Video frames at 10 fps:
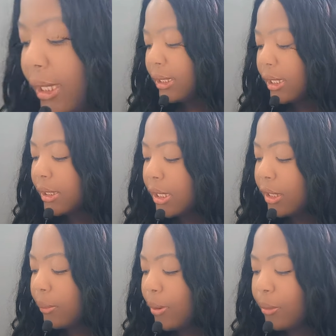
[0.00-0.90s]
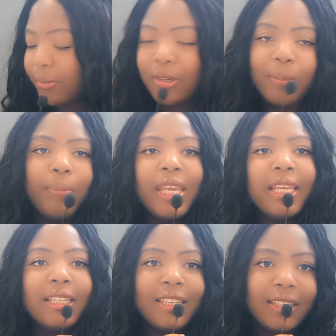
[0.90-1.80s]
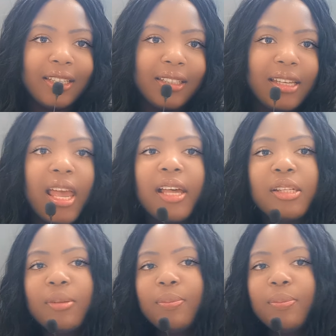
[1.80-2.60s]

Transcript: next unpopular opinion it has to